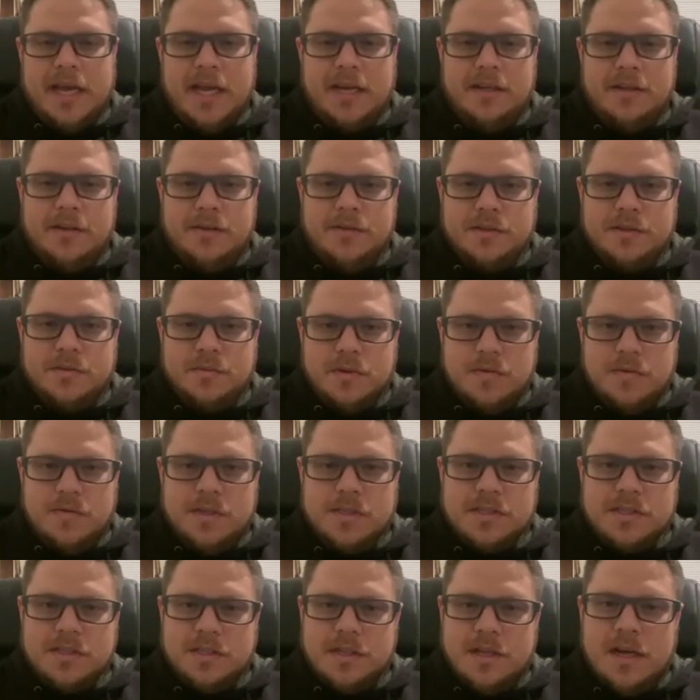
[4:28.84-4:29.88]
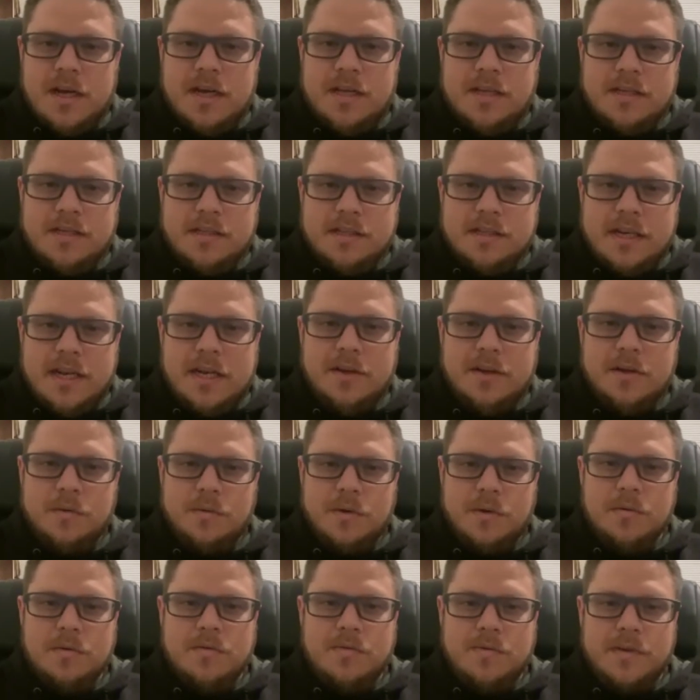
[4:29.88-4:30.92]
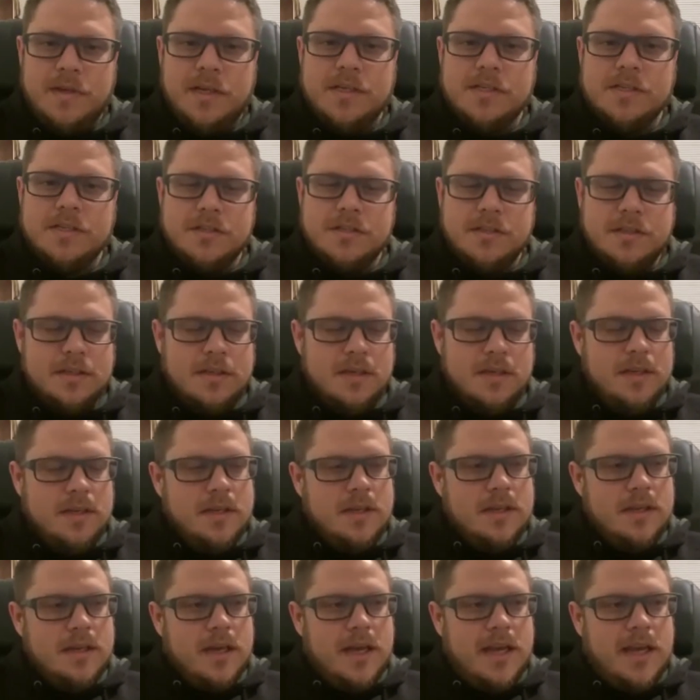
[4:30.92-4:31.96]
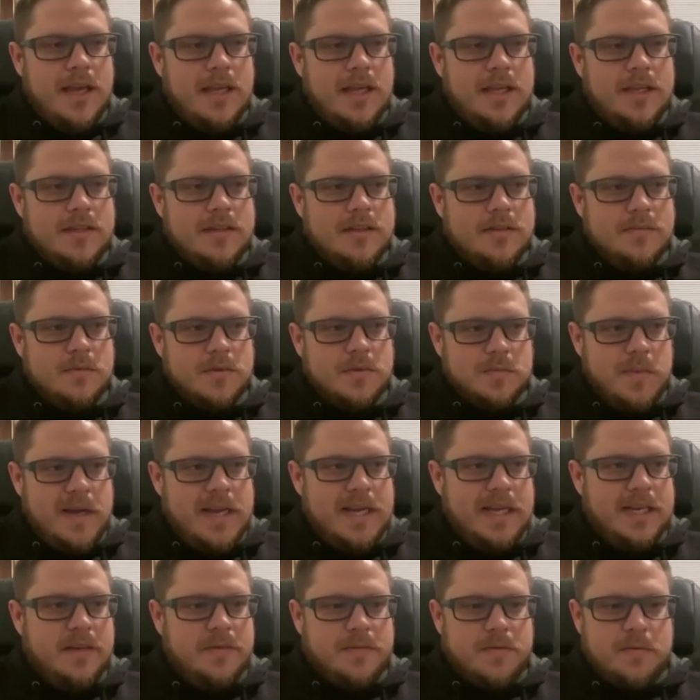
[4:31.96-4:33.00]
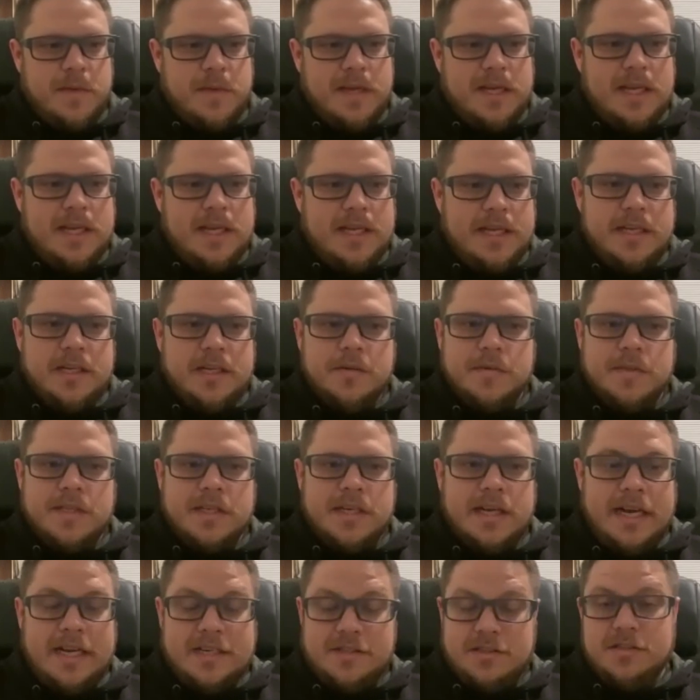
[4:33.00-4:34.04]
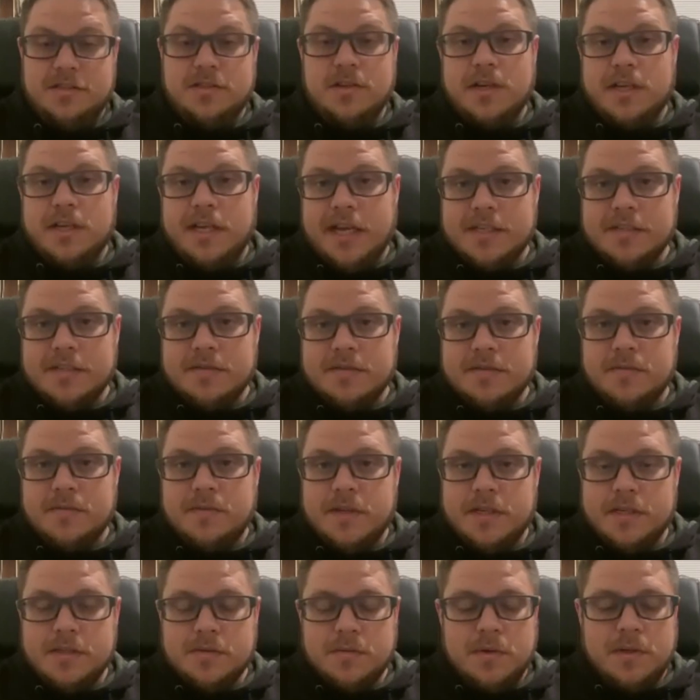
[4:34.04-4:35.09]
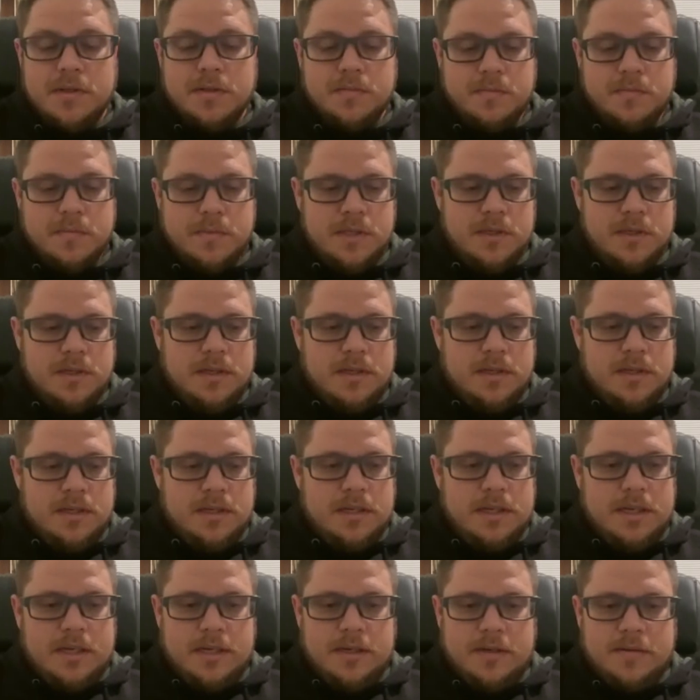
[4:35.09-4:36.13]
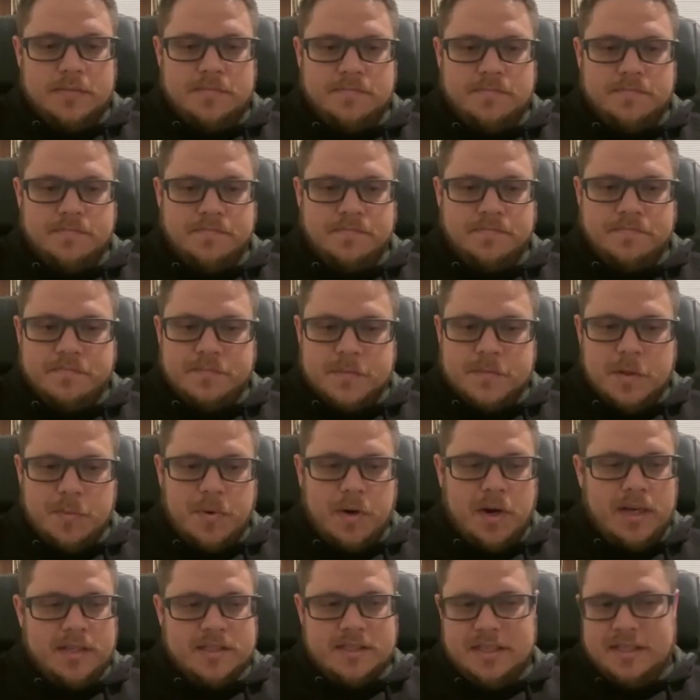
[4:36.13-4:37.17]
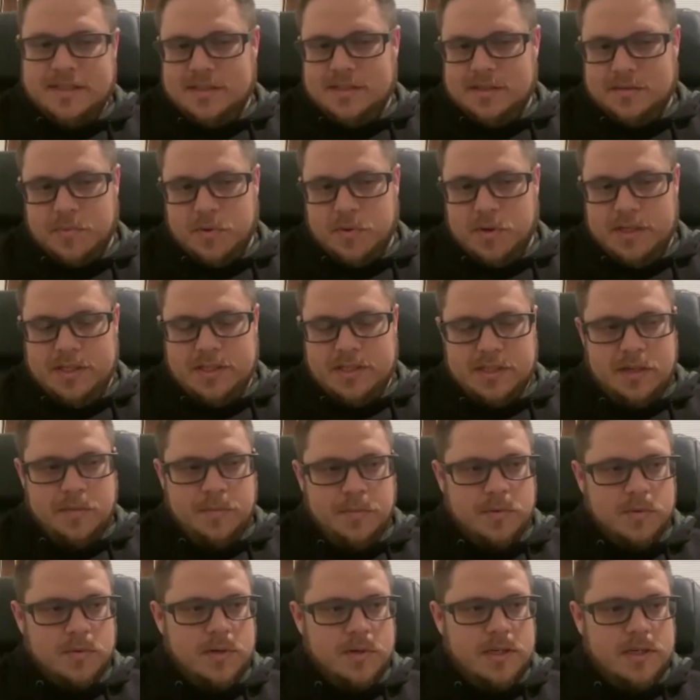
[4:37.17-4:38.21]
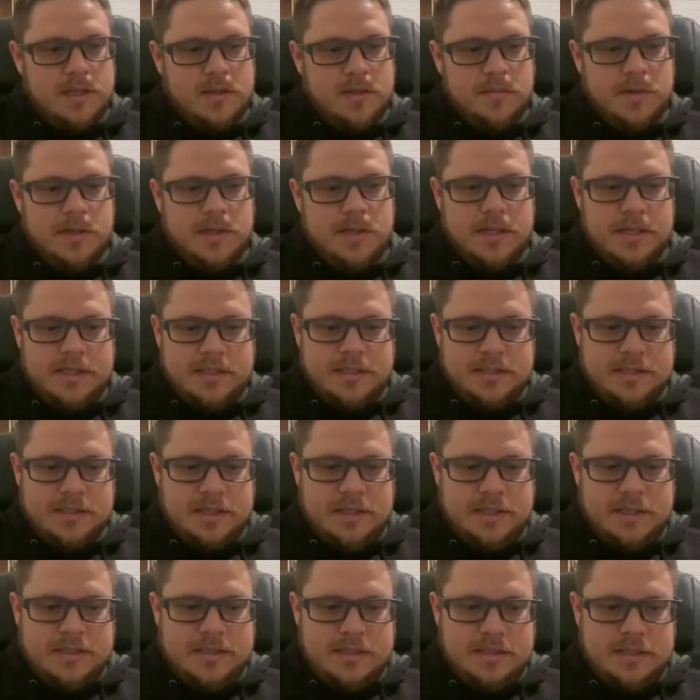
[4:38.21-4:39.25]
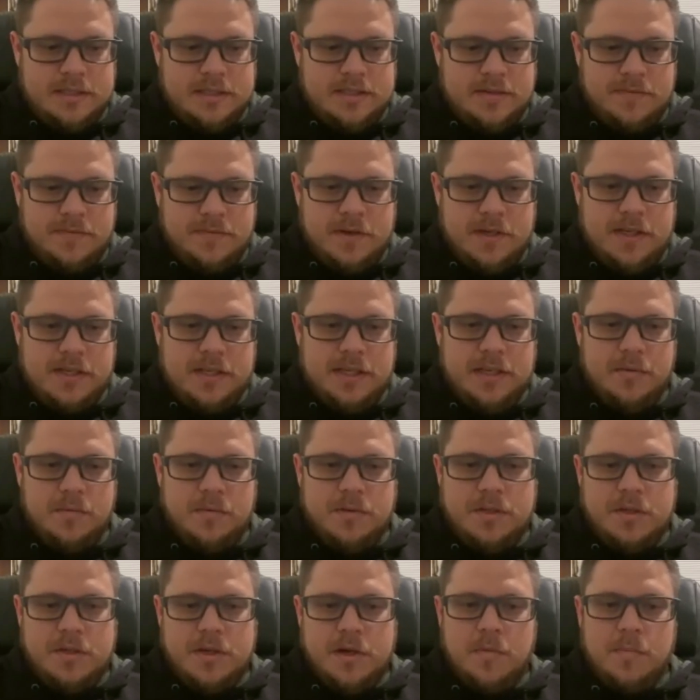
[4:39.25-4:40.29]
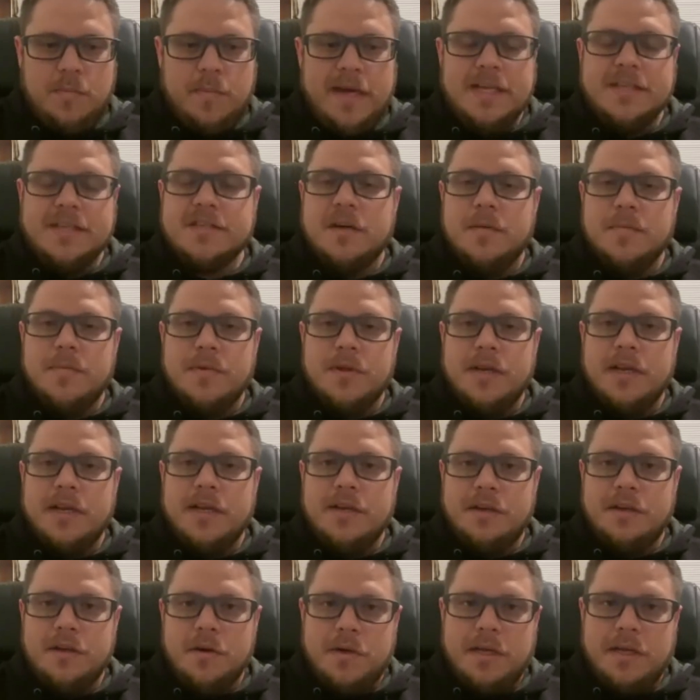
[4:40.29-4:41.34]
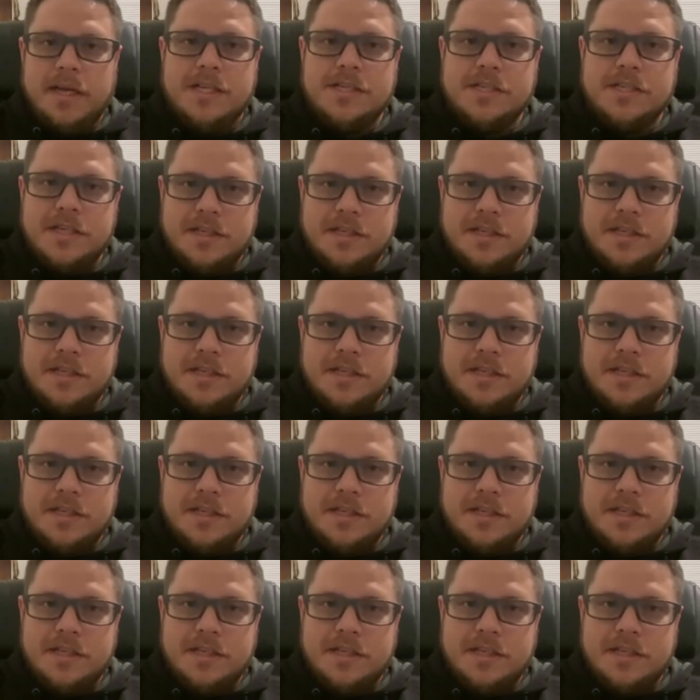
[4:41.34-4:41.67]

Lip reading: used. We fish a lot that I knew we would fish, and was making it for me and him. And then I actually started catching fish with them. The process is pretty simple, really, but it's a fun deal when you go make something and you go catch